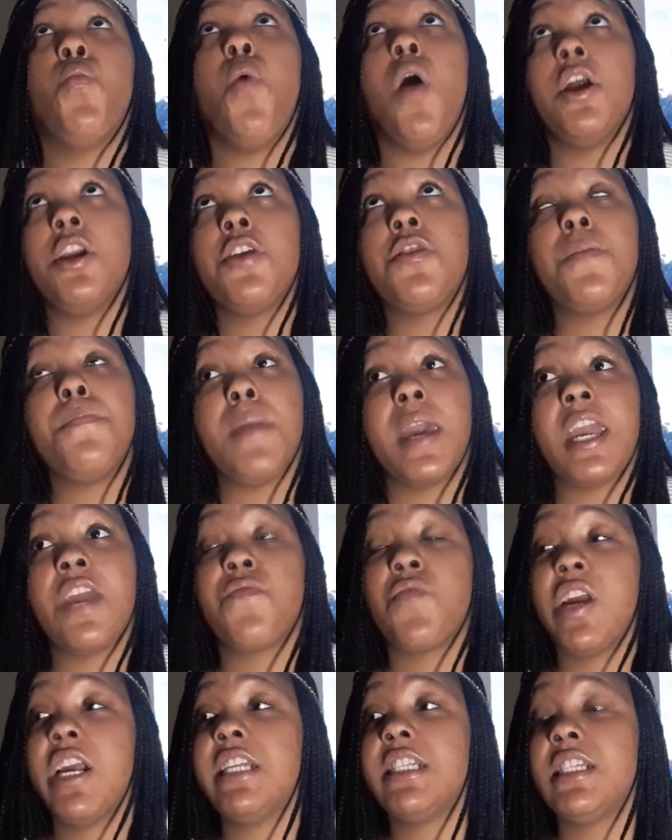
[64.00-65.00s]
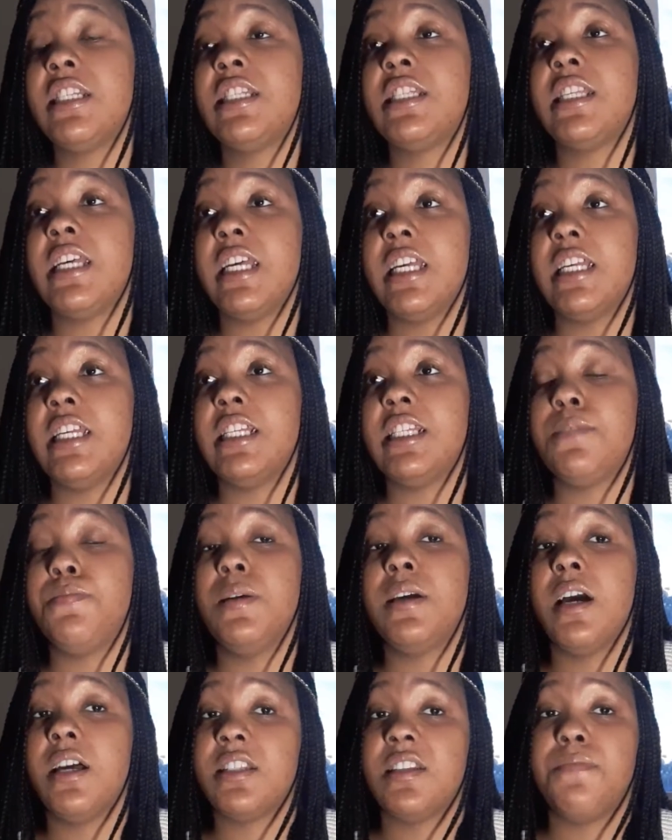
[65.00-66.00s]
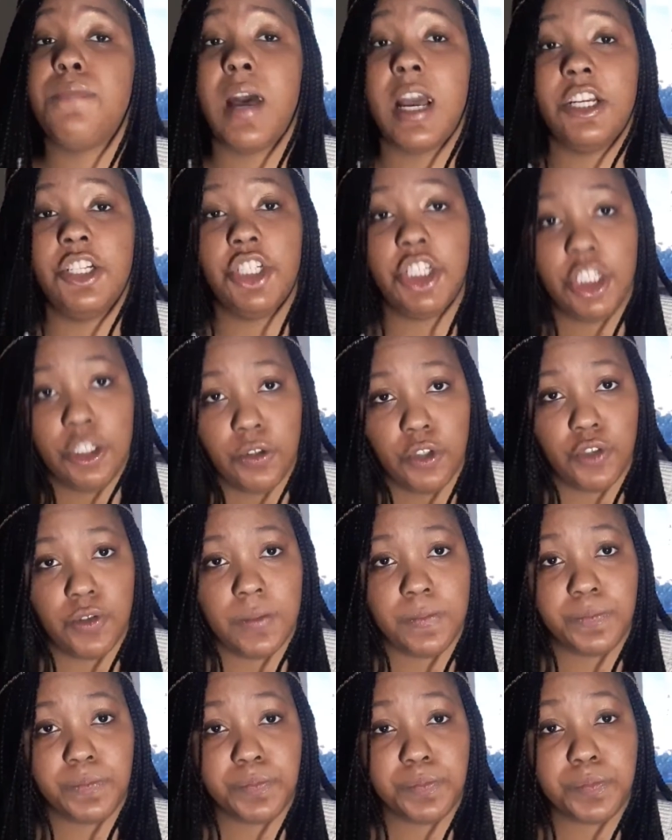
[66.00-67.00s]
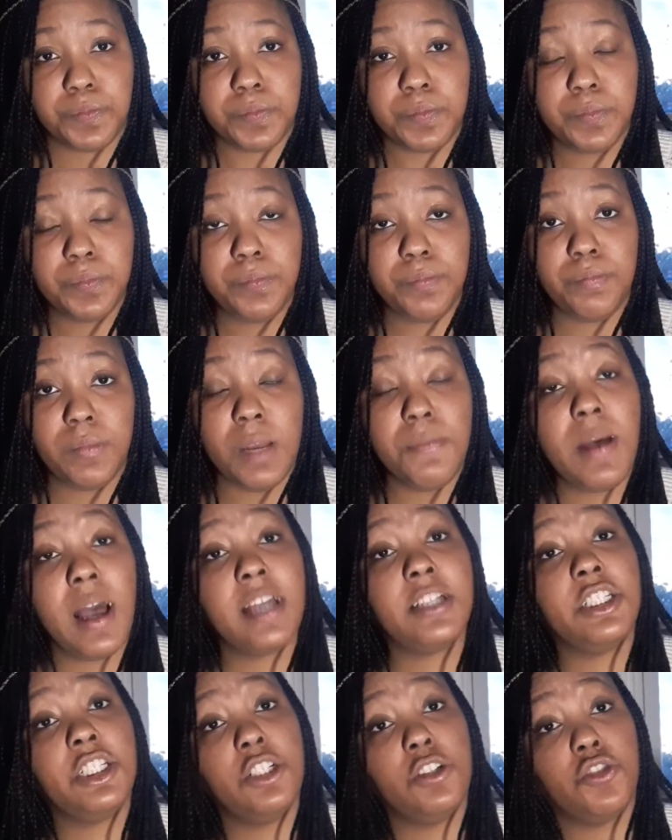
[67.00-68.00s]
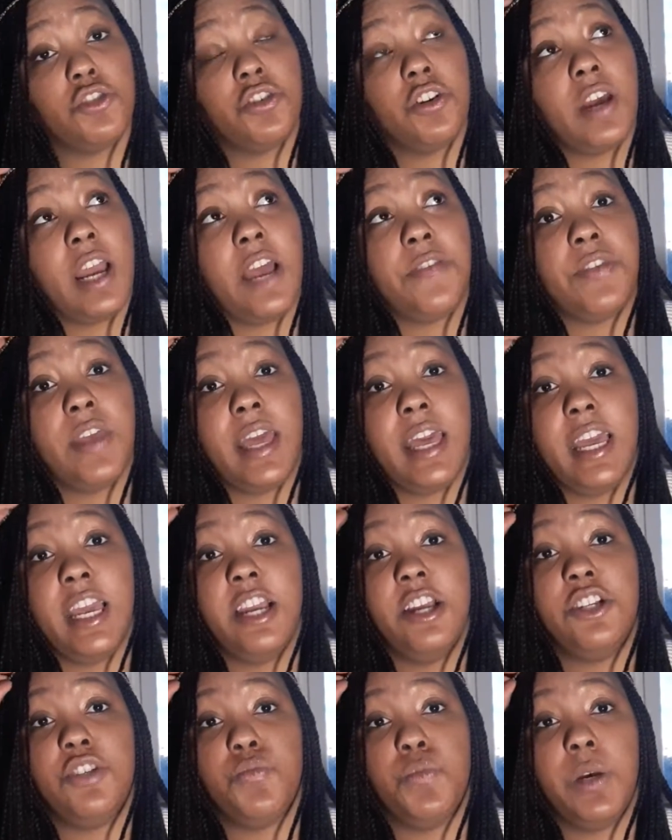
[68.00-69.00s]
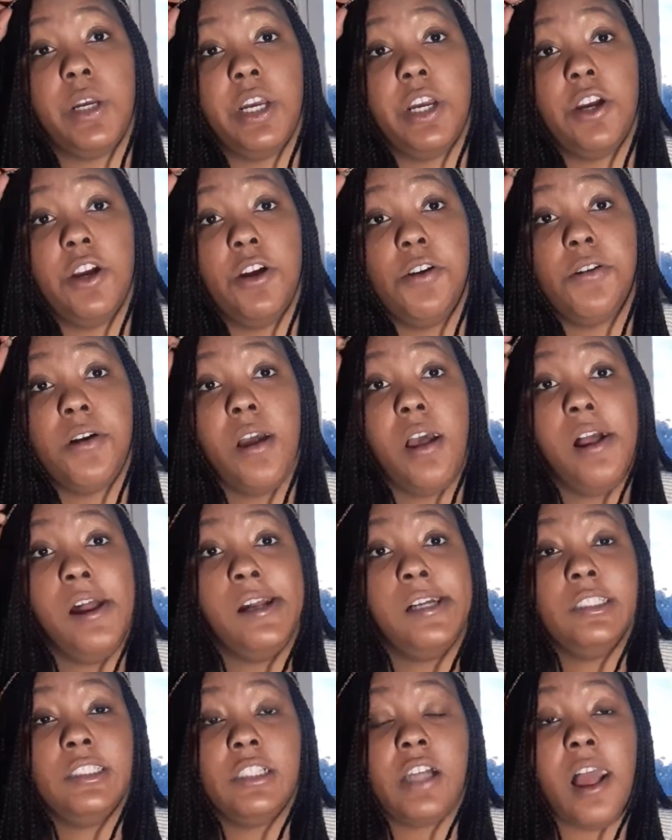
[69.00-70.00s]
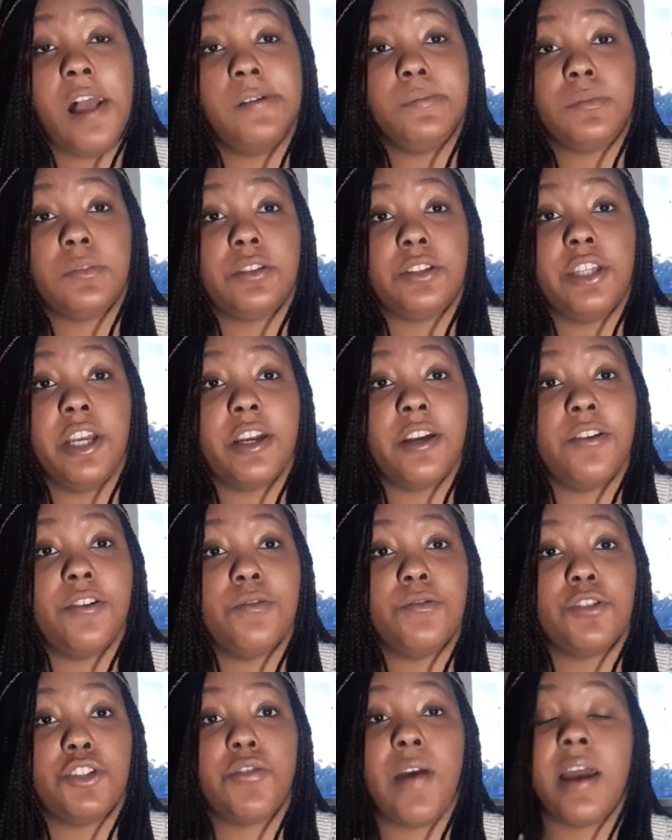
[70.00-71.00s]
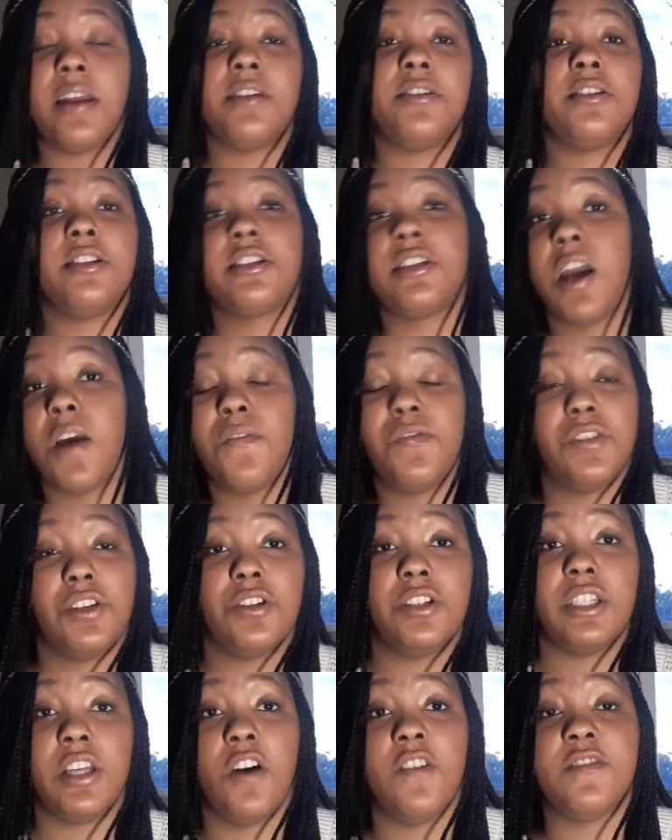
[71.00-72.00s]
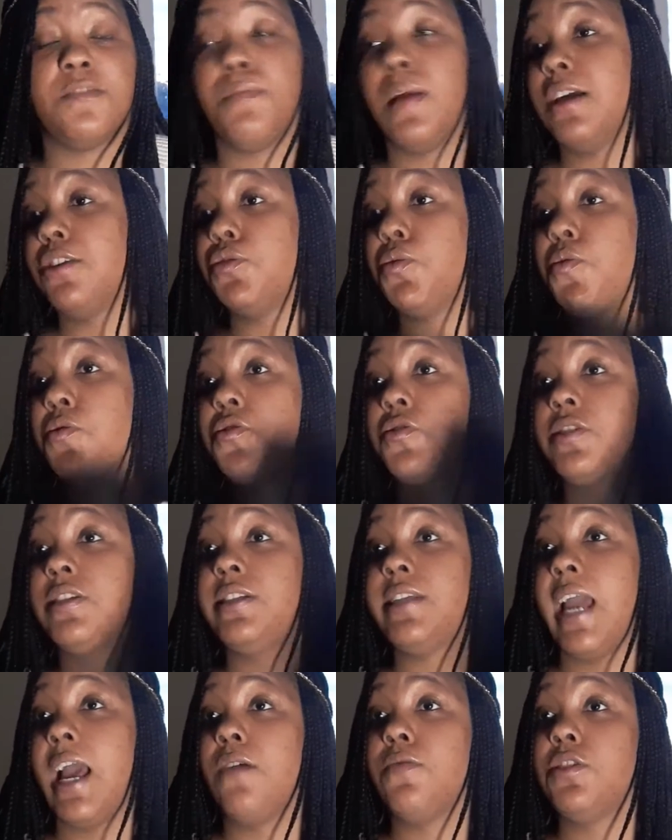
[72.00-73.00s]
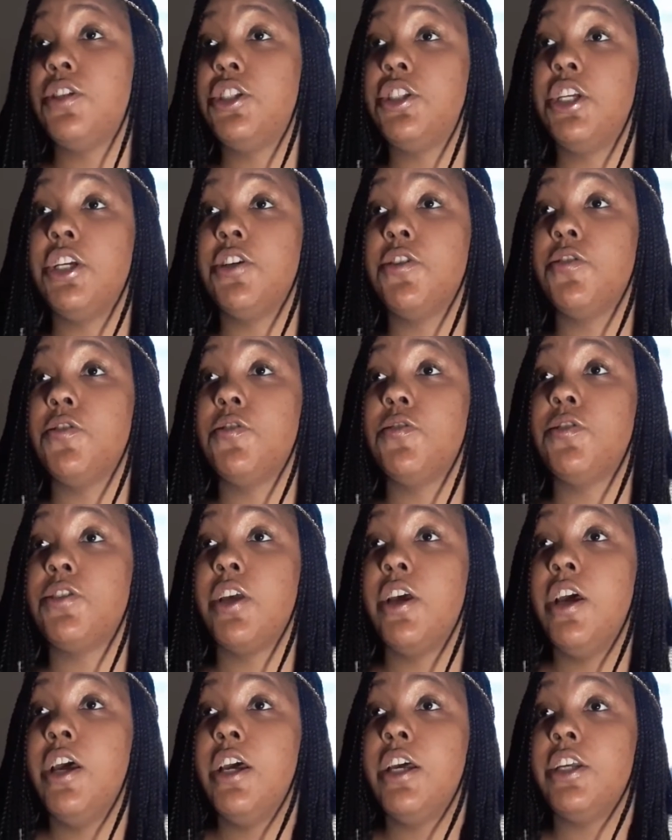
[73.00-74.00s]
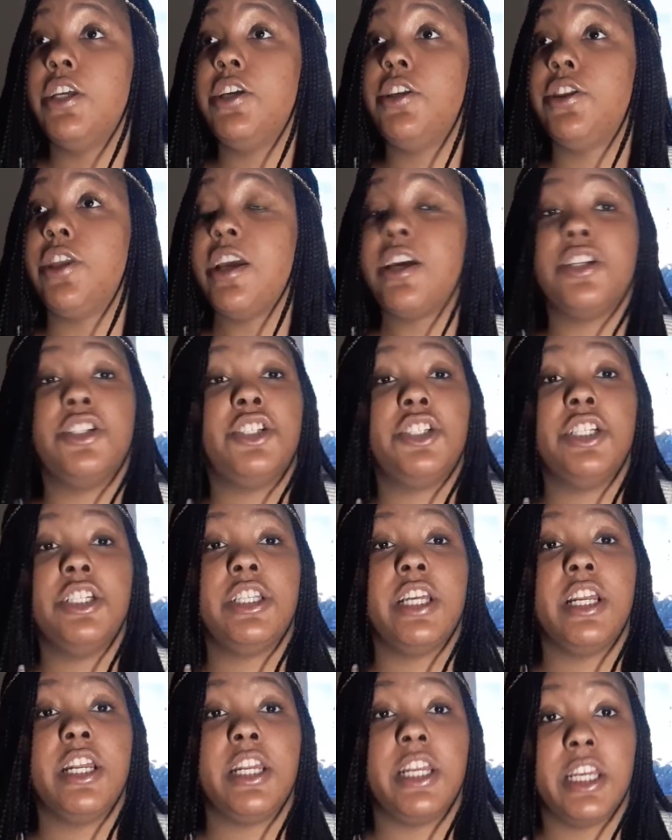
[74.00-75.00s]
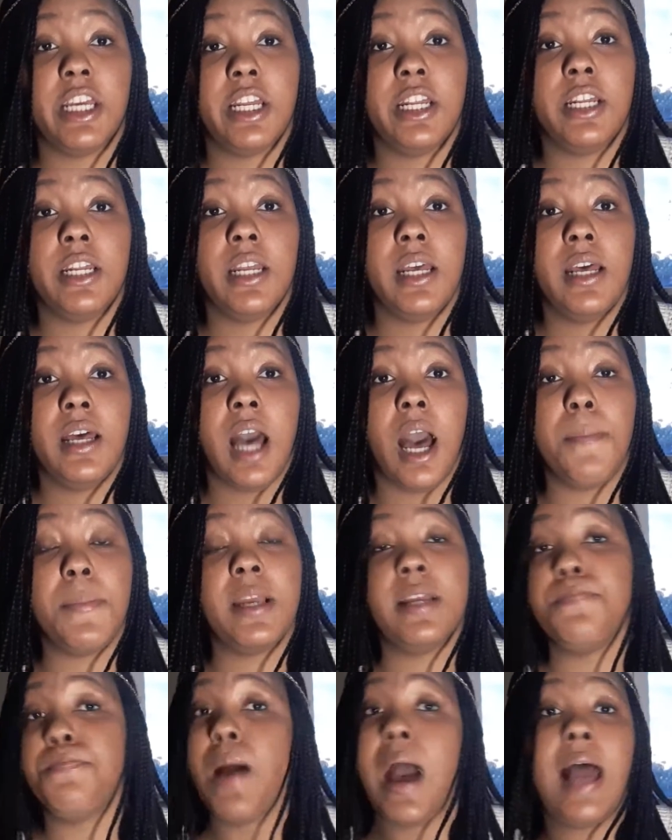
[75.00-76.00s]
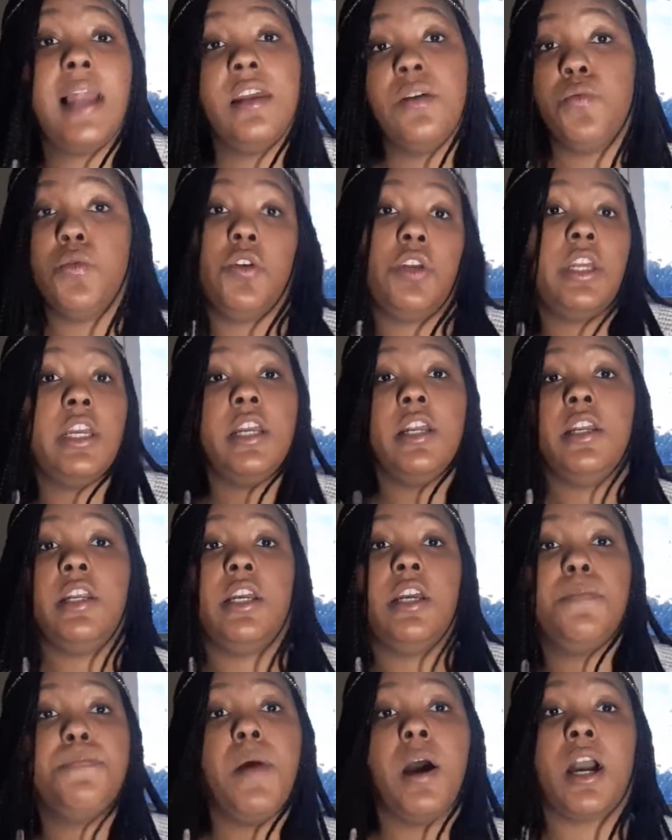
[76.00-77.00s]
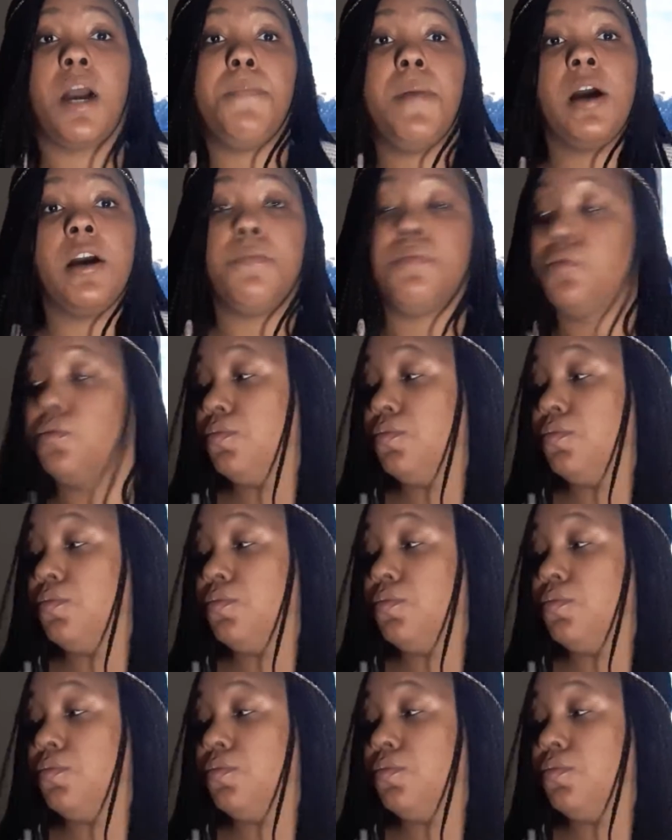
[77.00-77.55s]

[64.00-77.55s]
one of the main reasons is because of my children. My children are at the age where they're trying to discover themselves. My daughter is downstairs, you thinking she's Indian. I mean, Bollywood Indian, baka baka,